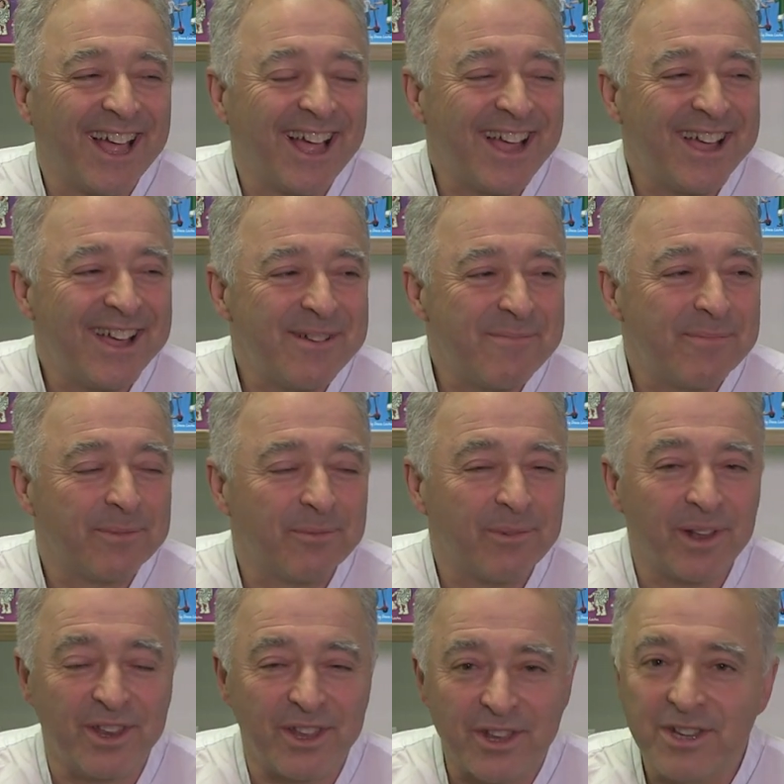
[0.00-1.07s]
Um,
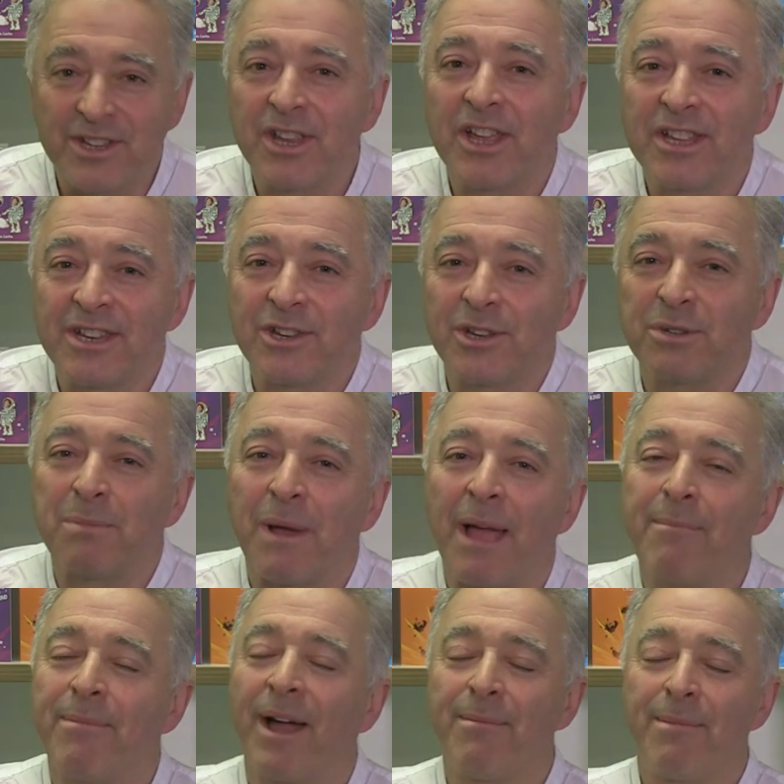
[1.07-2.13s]
well, you can certainly judge
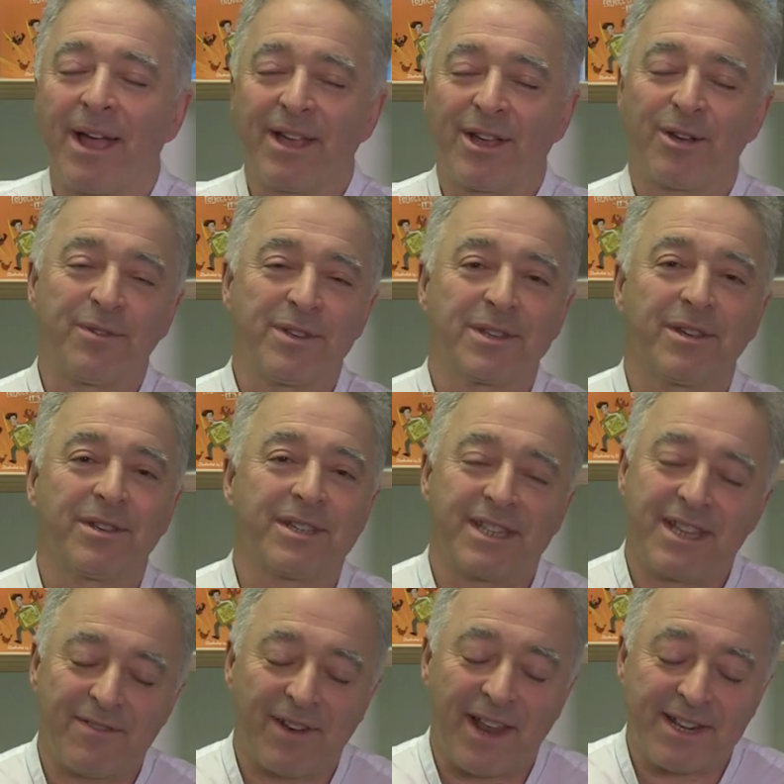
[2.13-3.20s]
mine by my covers because
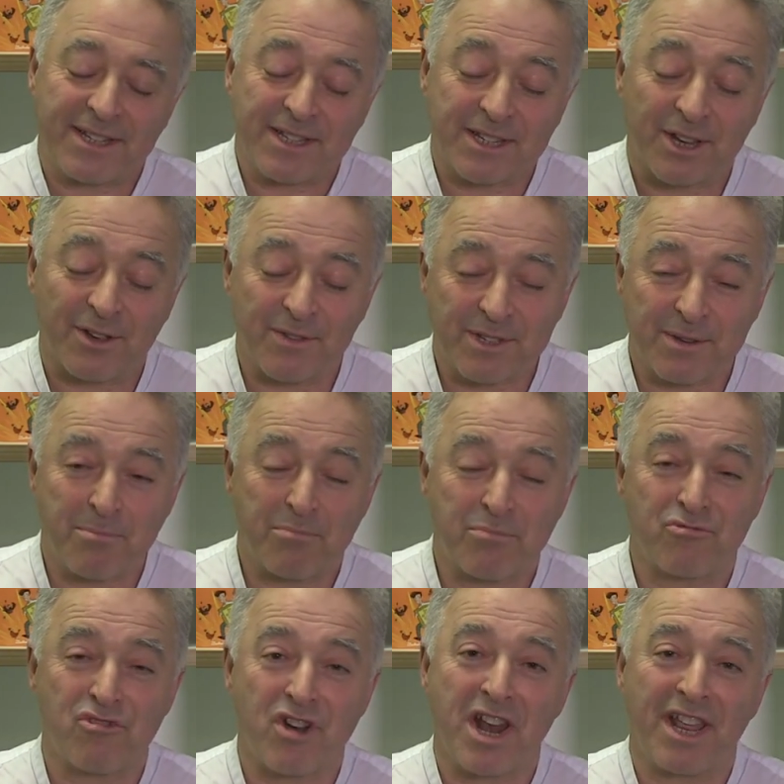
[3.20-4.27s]
Steve Lenton's covers are
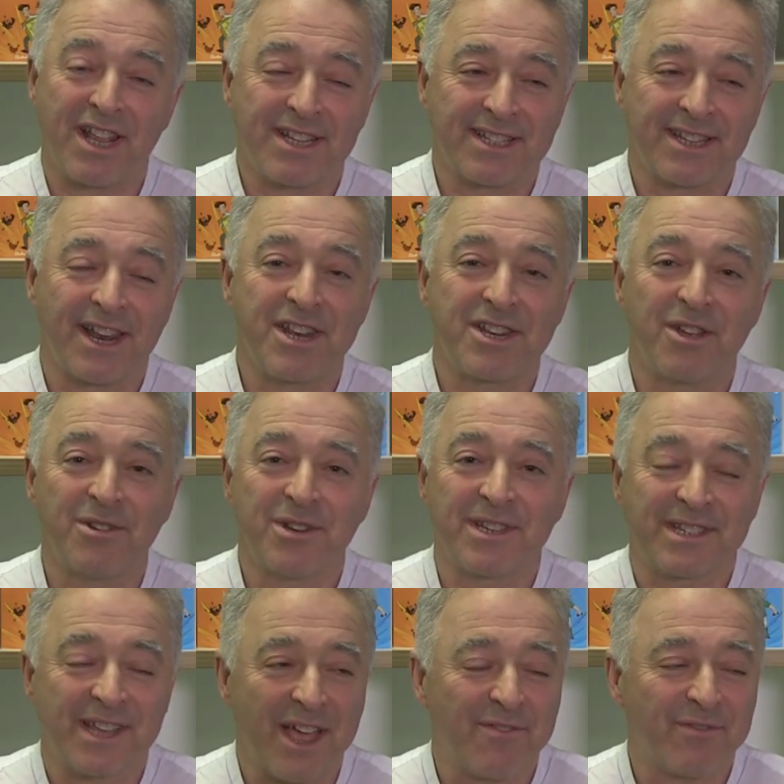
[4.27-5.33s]
brilliant. I don't
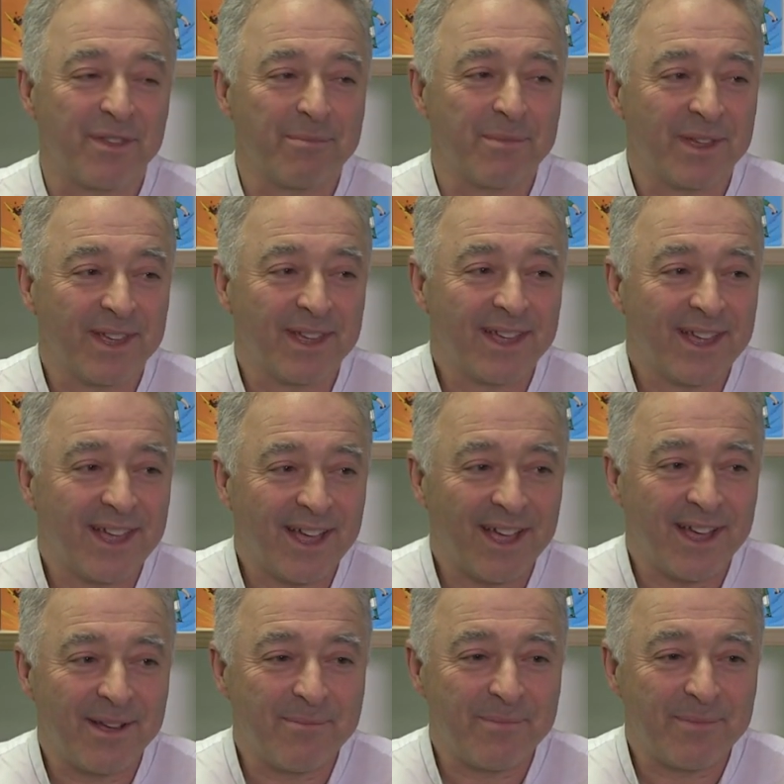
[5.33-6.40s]
deserve them.
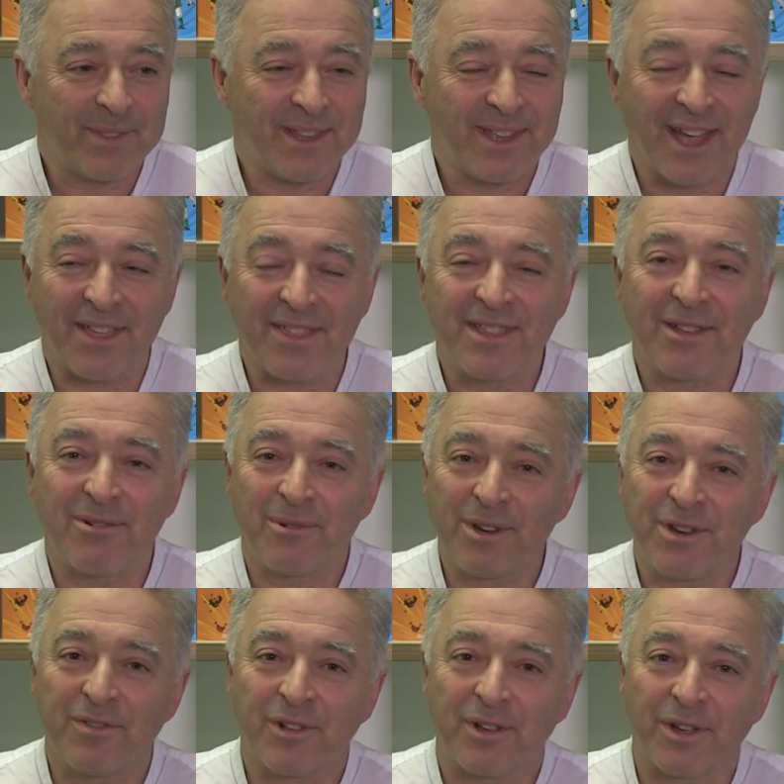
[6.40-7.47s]
Um, yeah, I think they're
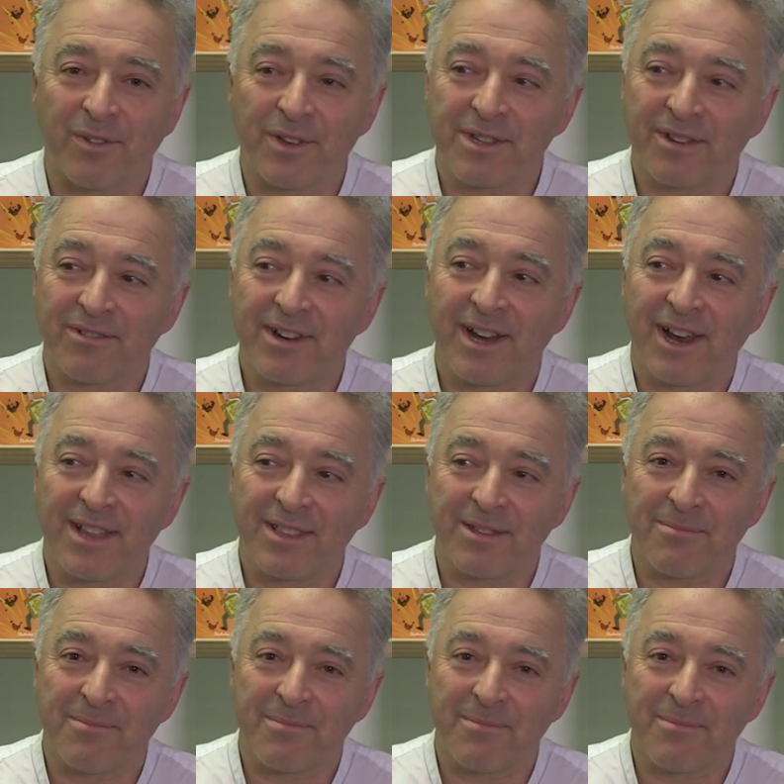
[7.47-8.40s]
wonderful covers. I really like them.